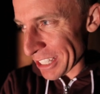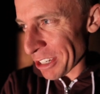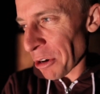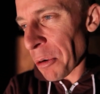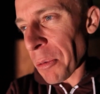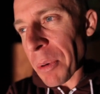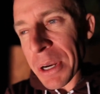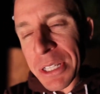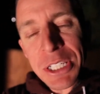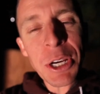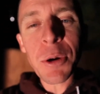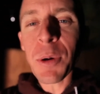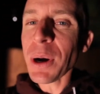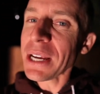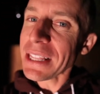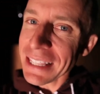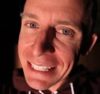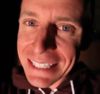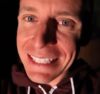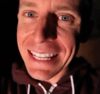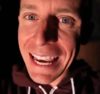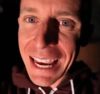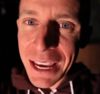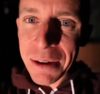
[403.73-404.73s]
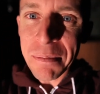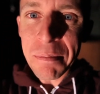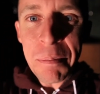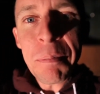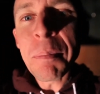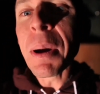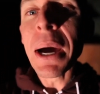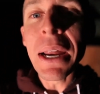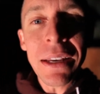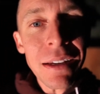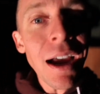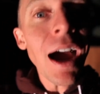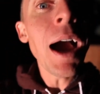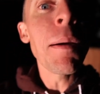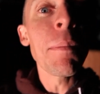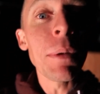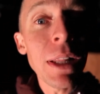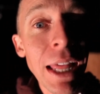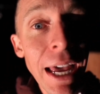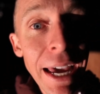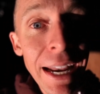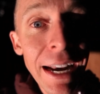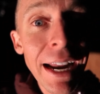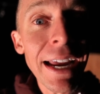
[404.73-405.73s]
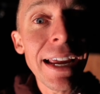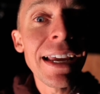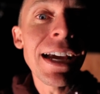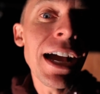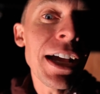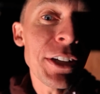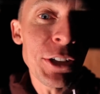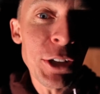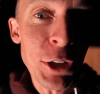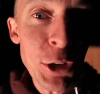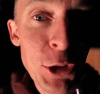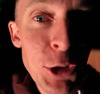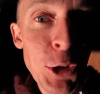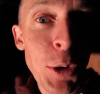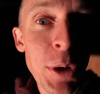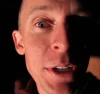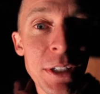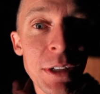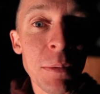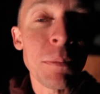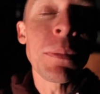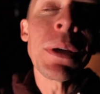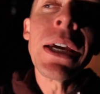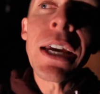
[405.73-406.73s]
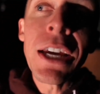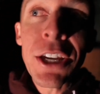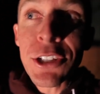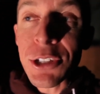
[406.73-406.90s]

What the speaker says: So it wasn't quite the same, but I'm glad I got to enjoy some